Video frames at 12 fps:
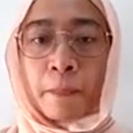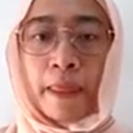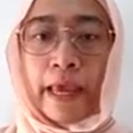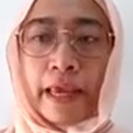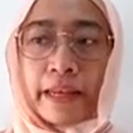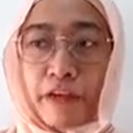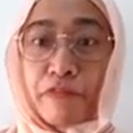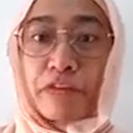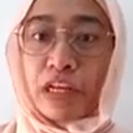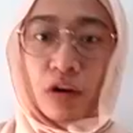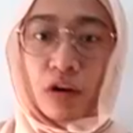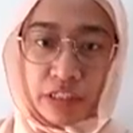at every
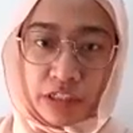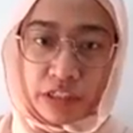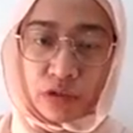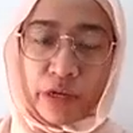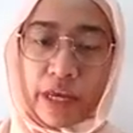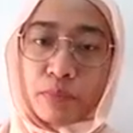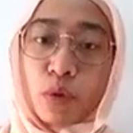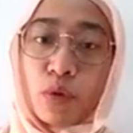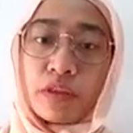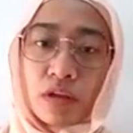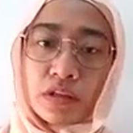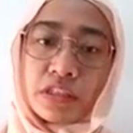launch, at
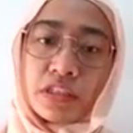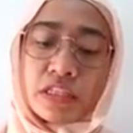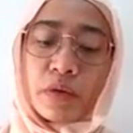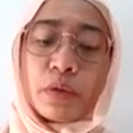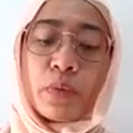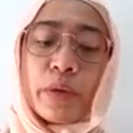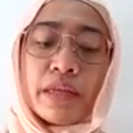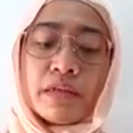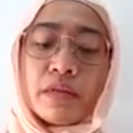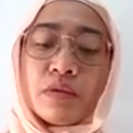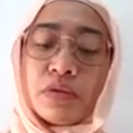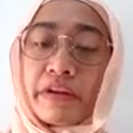both launches that we went.
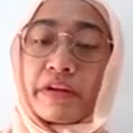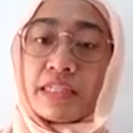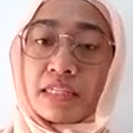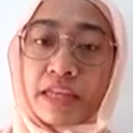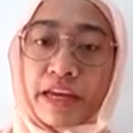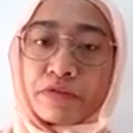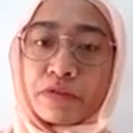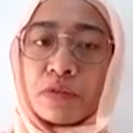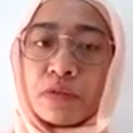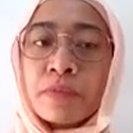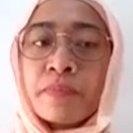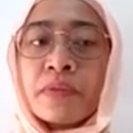It was very
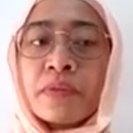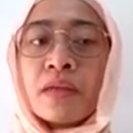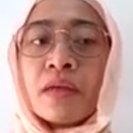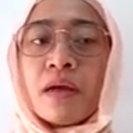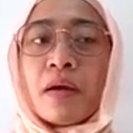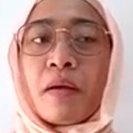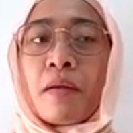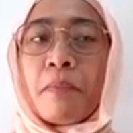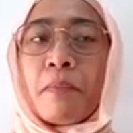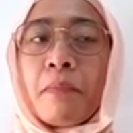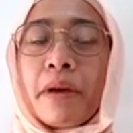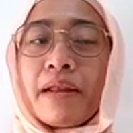insightful.
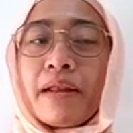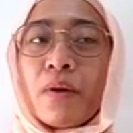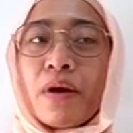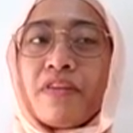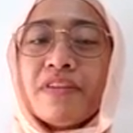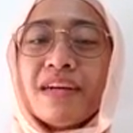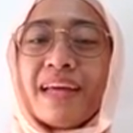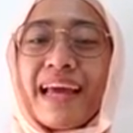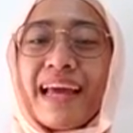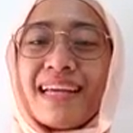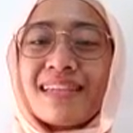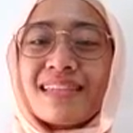But however,
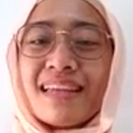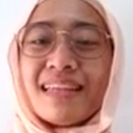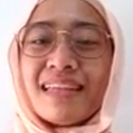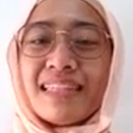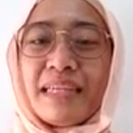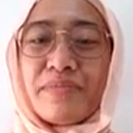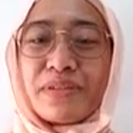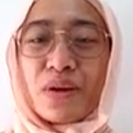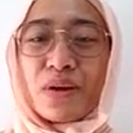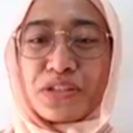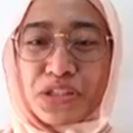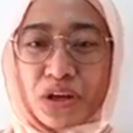as the teams
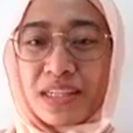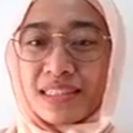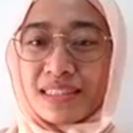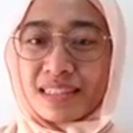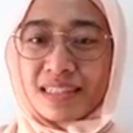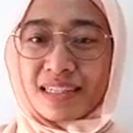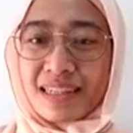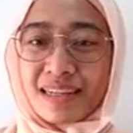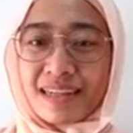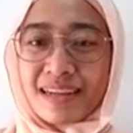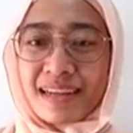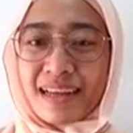got shortlisted,
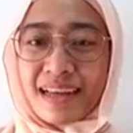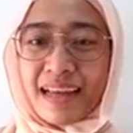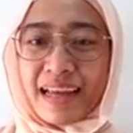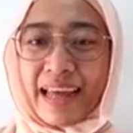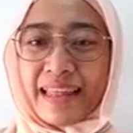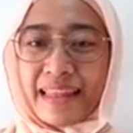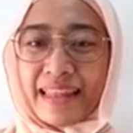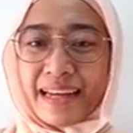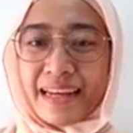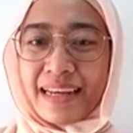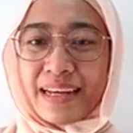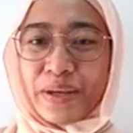and
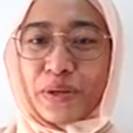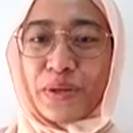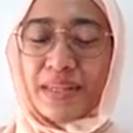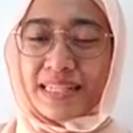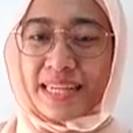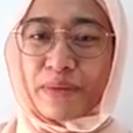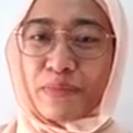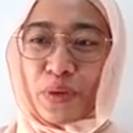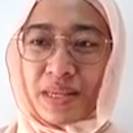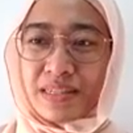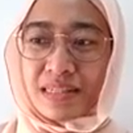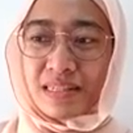then the same
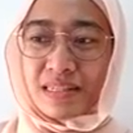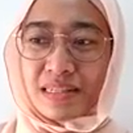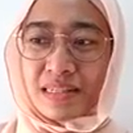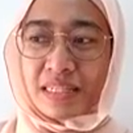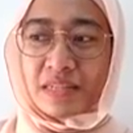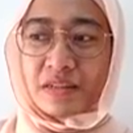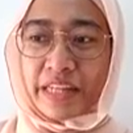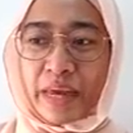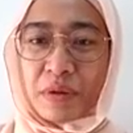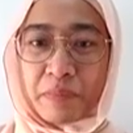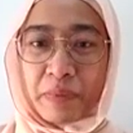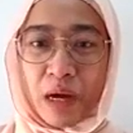question still came
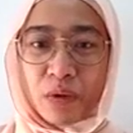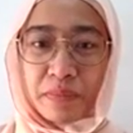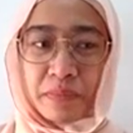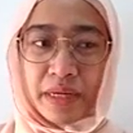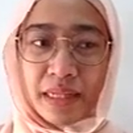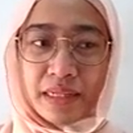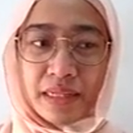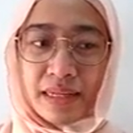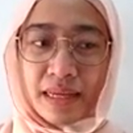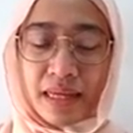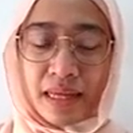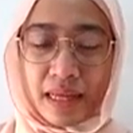about, but
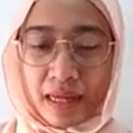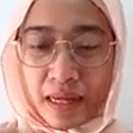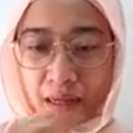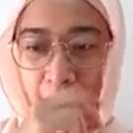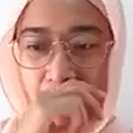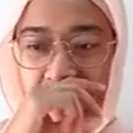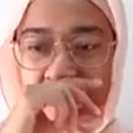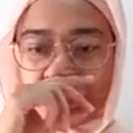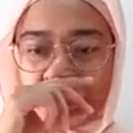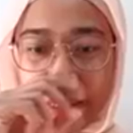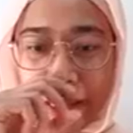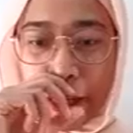
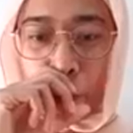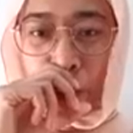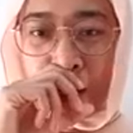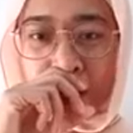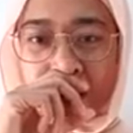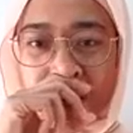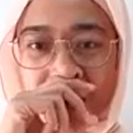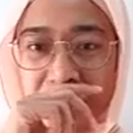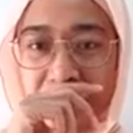they were